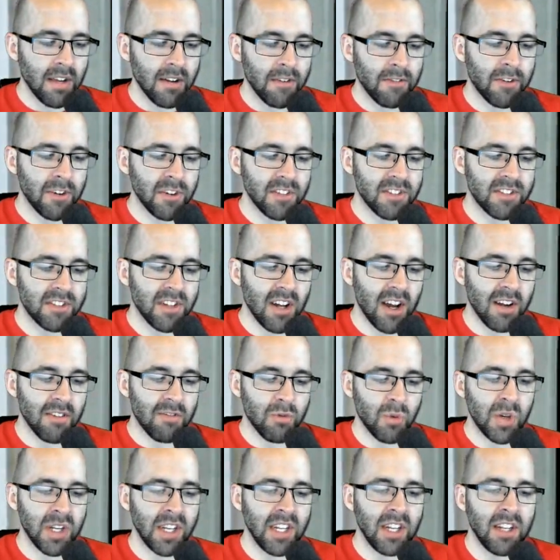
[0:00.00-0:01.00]
first
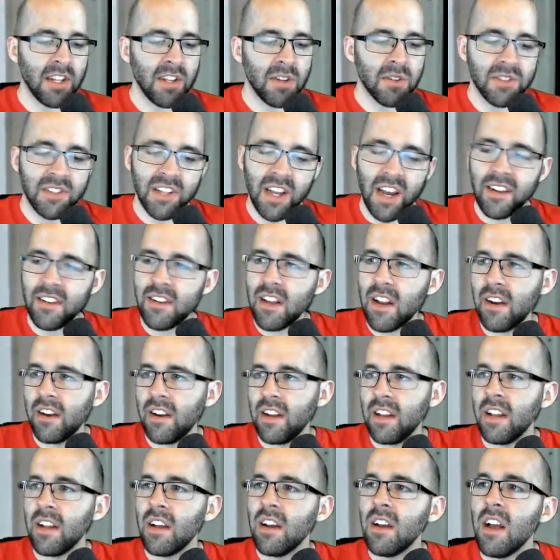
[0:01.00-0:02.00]
off, we need to use the
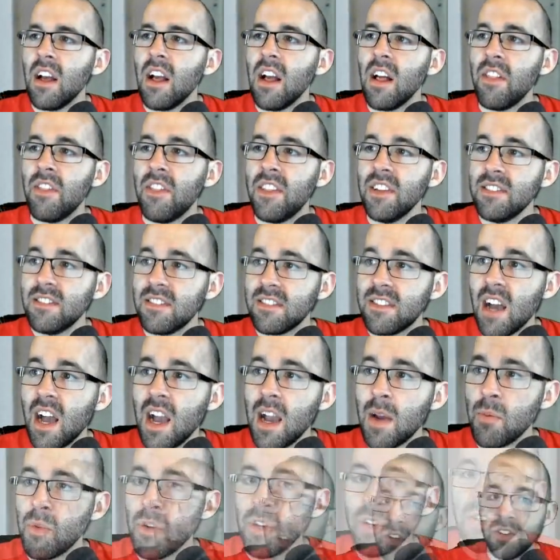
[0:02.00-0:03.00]
identity. This
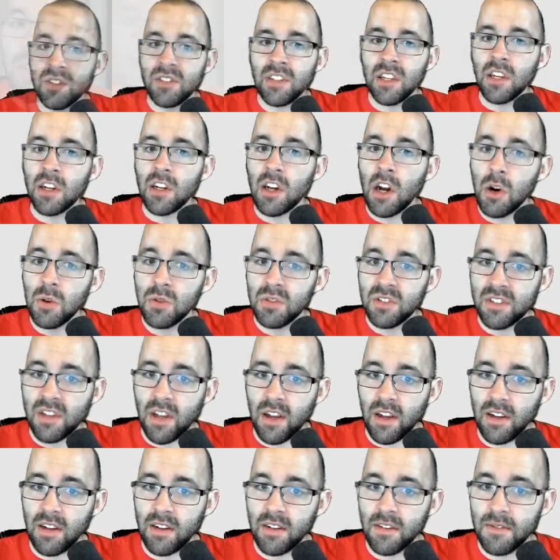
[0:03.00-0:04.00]
time we're using
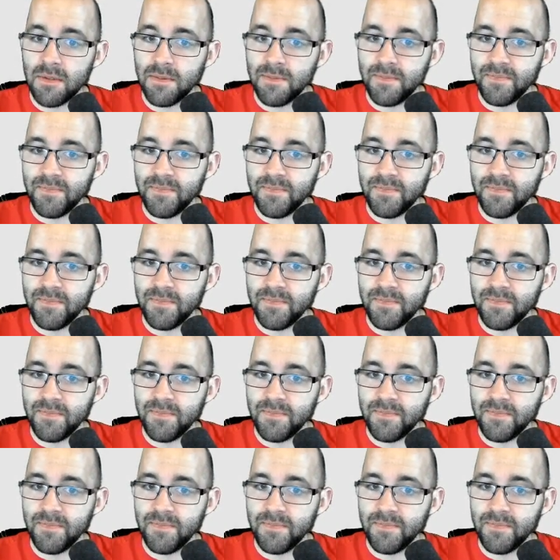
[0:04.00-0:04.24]
cosine.